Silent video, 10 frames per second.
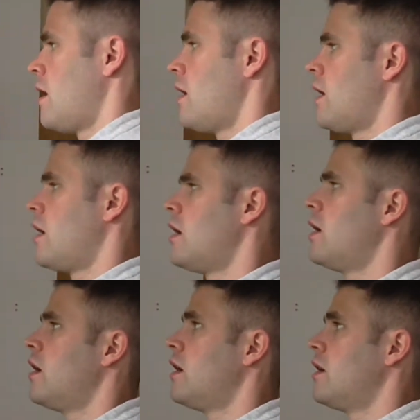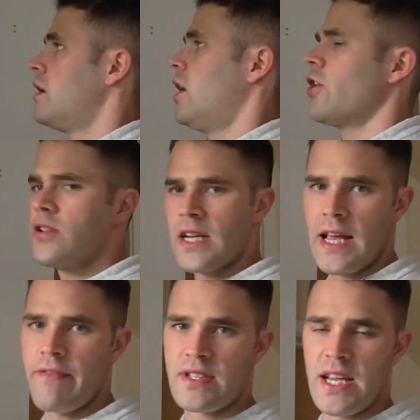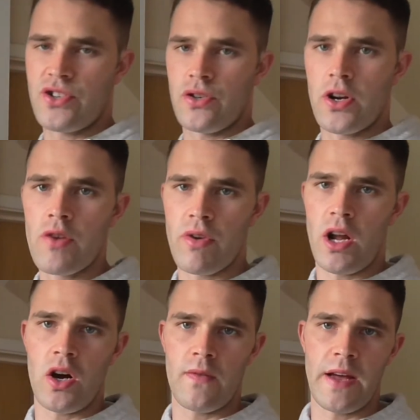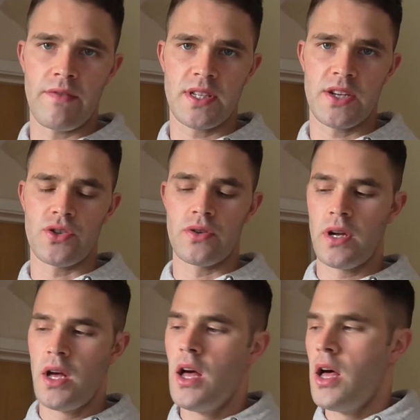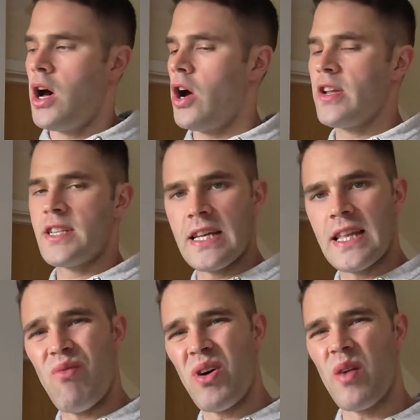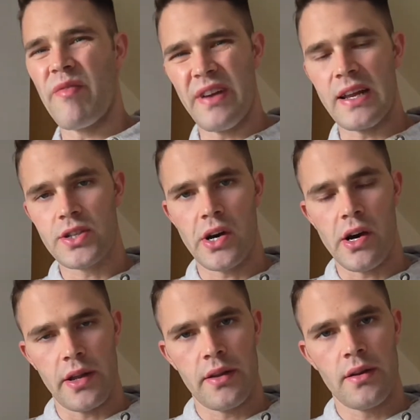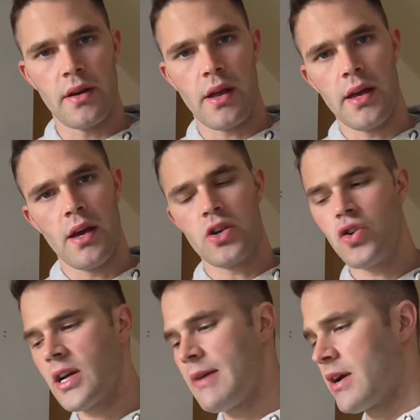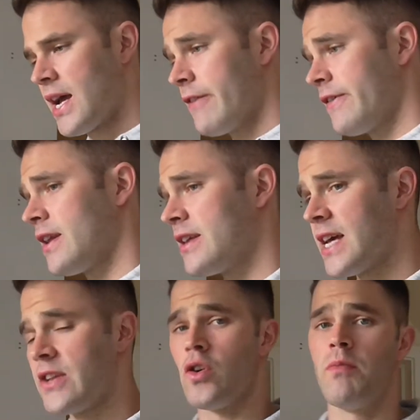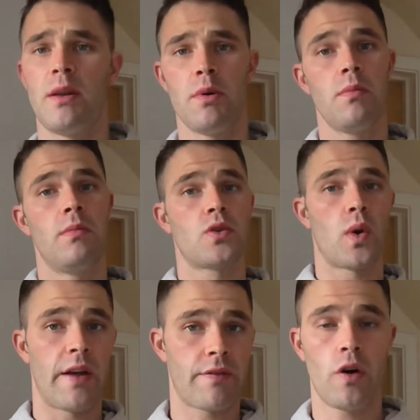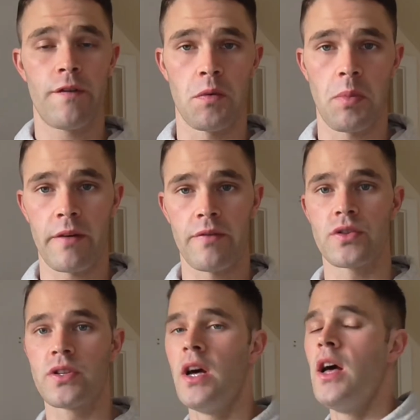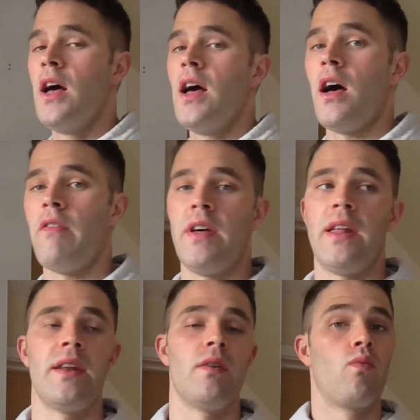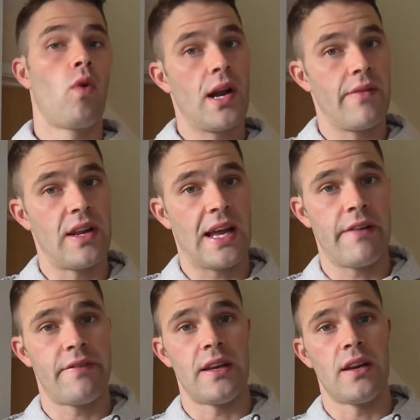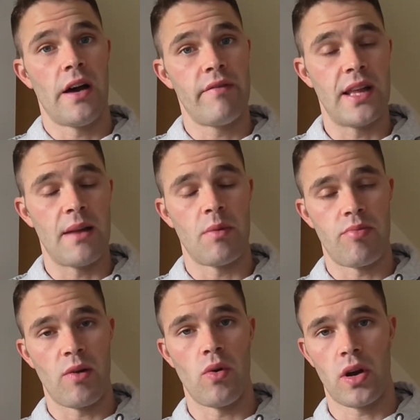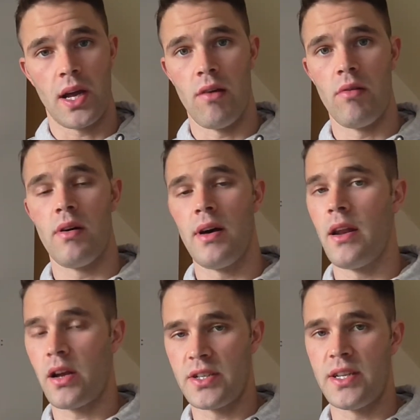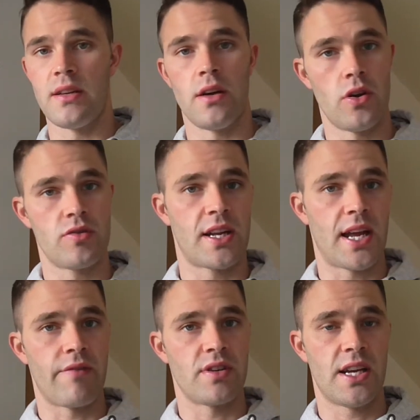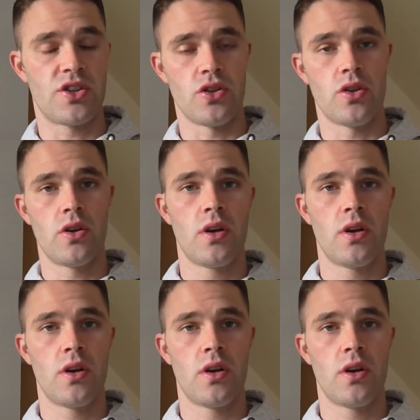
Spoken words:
I don't take that every session. I don't rely on that every session. I only take that when I'm feeling tired, okay? I try and keep my caffeine intake to a minimum, so I'll have coffee for breakfast. I then won't have any caffeine other than my pre-workout. And like I said, I don't take it every session.